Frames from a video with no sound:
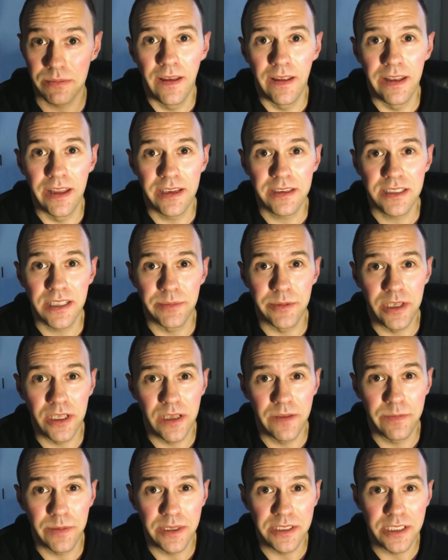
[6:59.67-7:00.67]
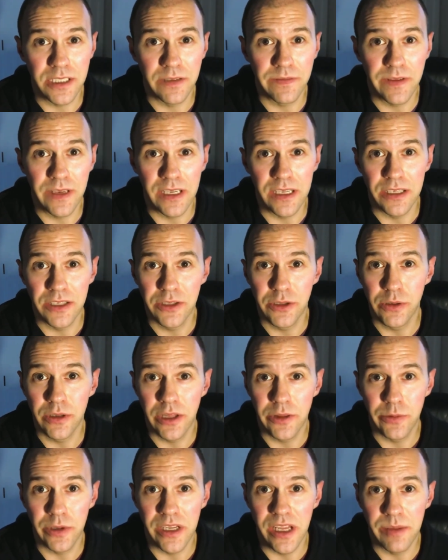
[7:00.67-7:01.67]
And next, I'm going to give myself a two to
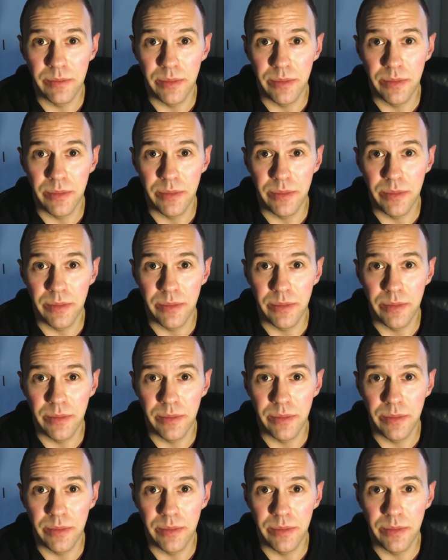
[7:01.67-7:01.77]
three day